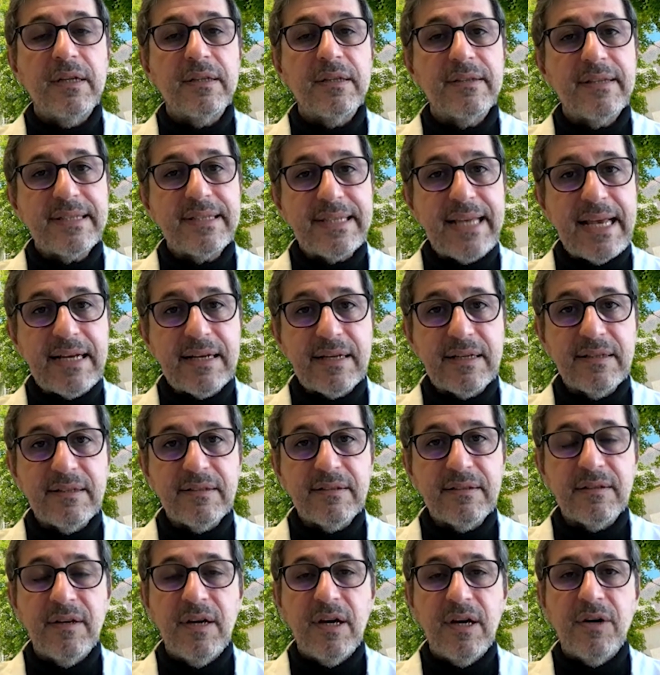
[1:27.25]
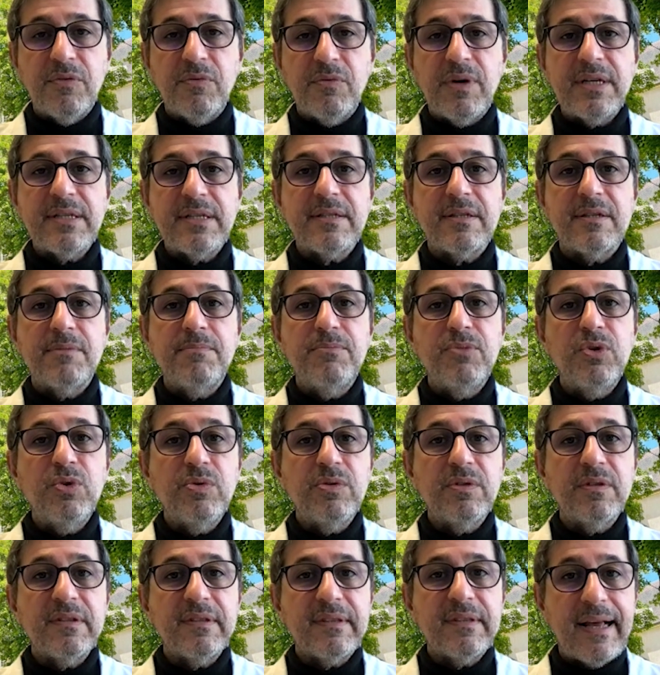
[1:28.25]
The second was the
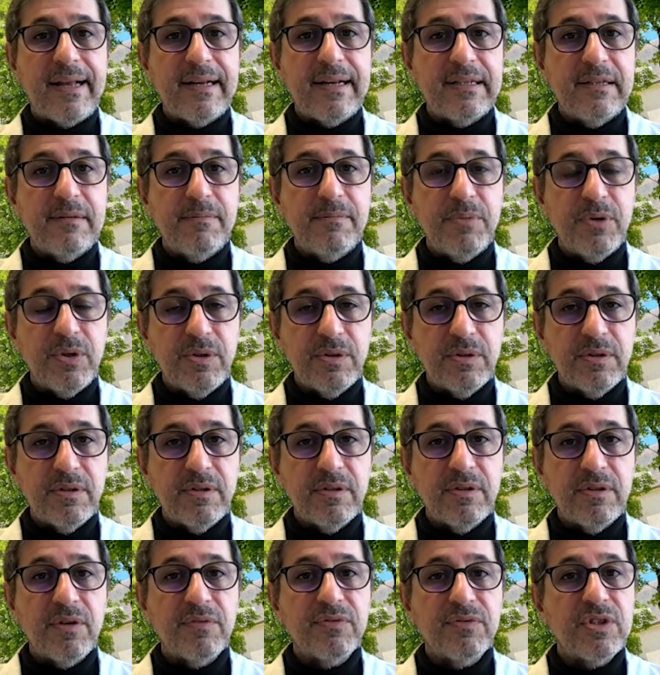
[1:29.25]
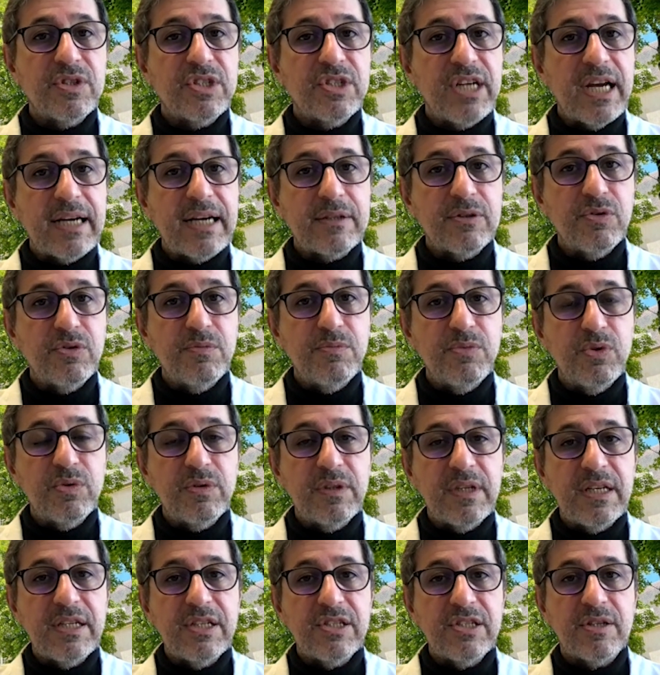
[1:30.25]
mutant allele burden of the JAK2
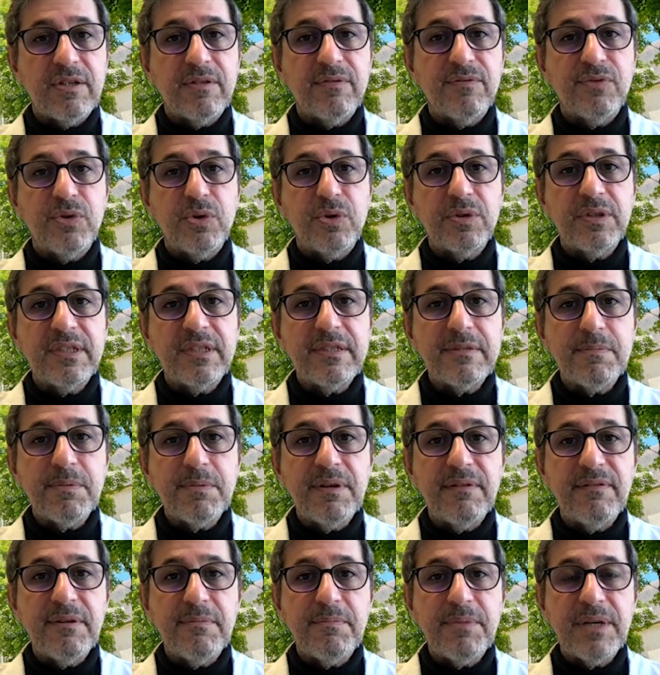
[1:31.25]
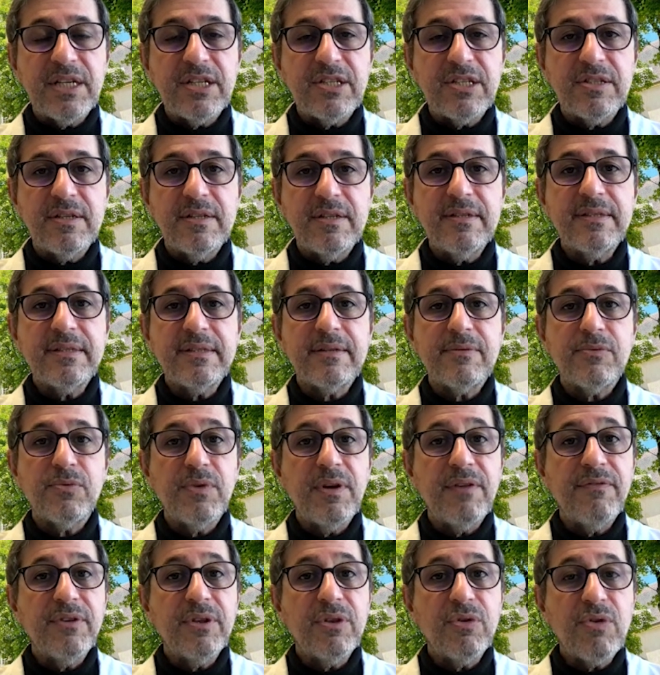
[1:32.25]
mutation for these PV patients
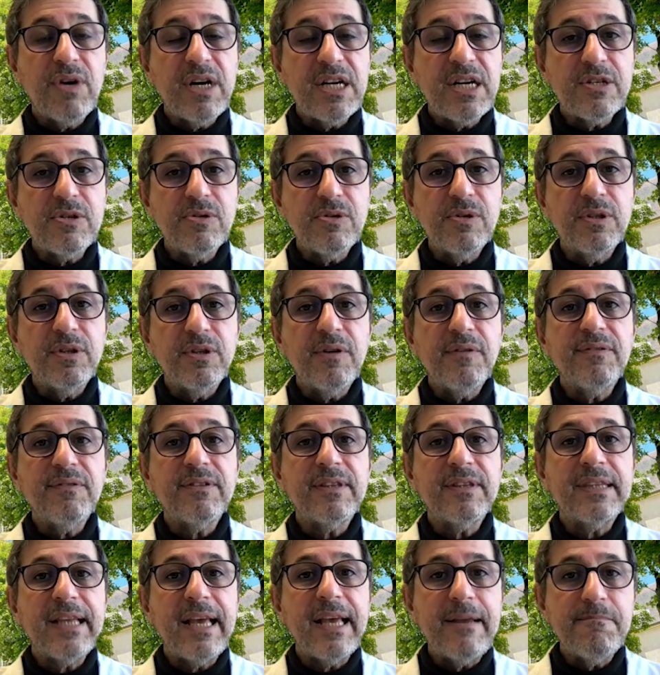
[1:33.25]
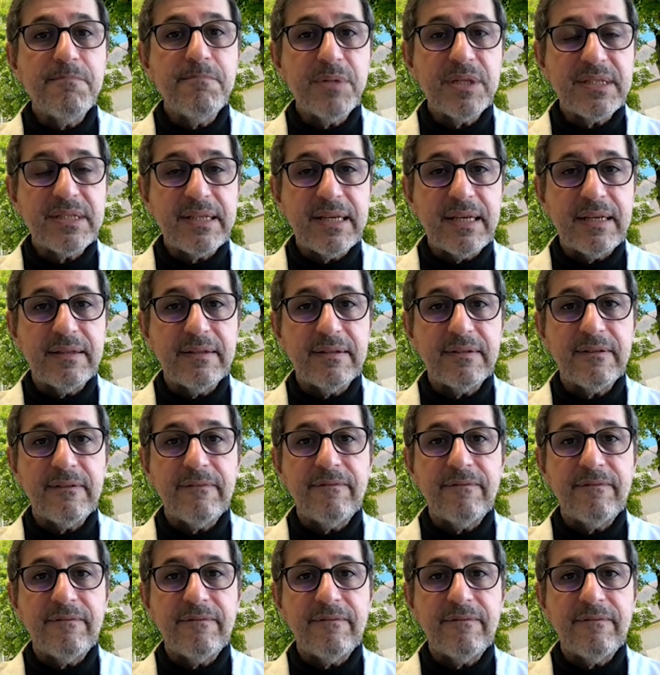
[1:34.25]
with a threshold of 10%.